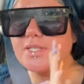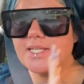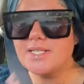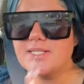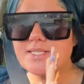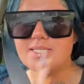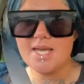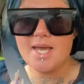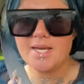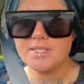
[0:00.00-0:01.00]
E's
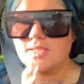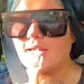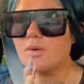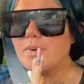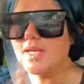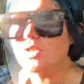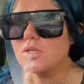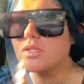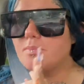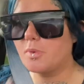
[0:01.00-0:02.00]
dad. Like we took
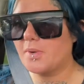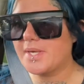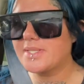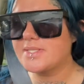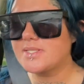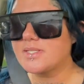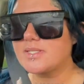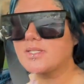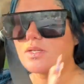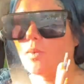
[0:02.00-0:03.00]
the boys
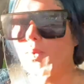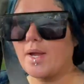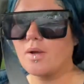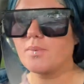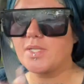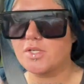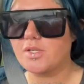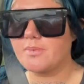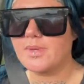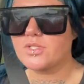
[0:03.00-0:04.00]
where we took
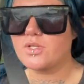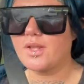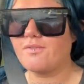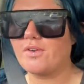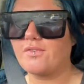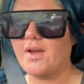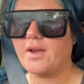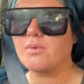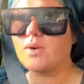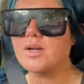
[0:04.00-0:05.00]
them yesterday for
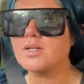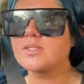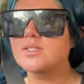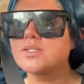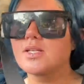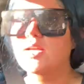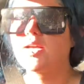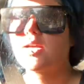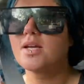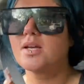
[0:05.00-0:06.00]
fireworks.
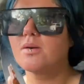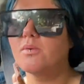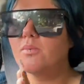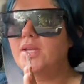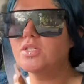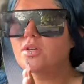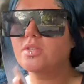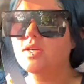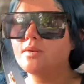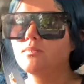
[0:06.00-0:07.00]
We took
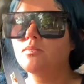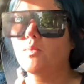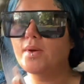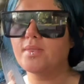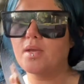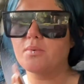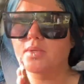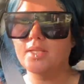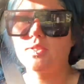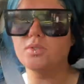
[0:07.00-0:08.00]
them when they were
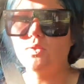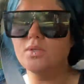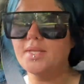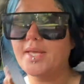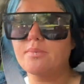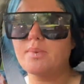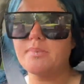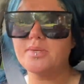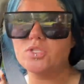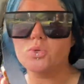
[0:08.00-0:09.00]
little, like
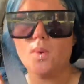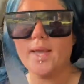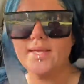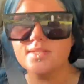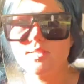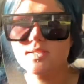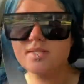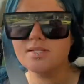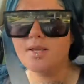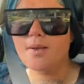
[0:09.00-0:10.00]
maybe twice.